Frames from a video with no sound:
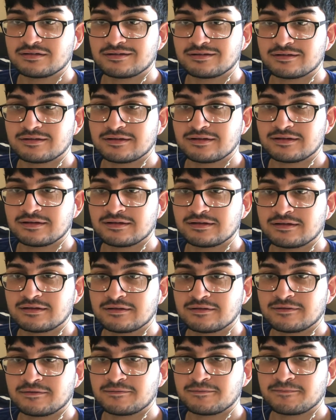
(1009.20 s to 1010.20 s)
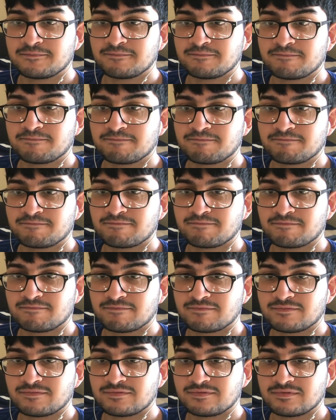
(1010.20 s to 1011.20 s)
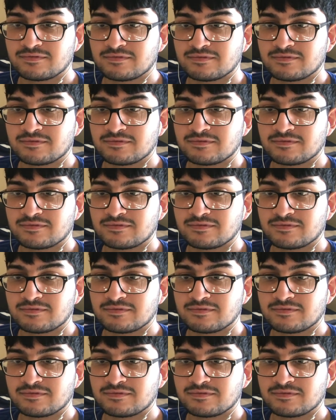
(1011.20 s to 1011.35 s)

No one is speaking in this clip.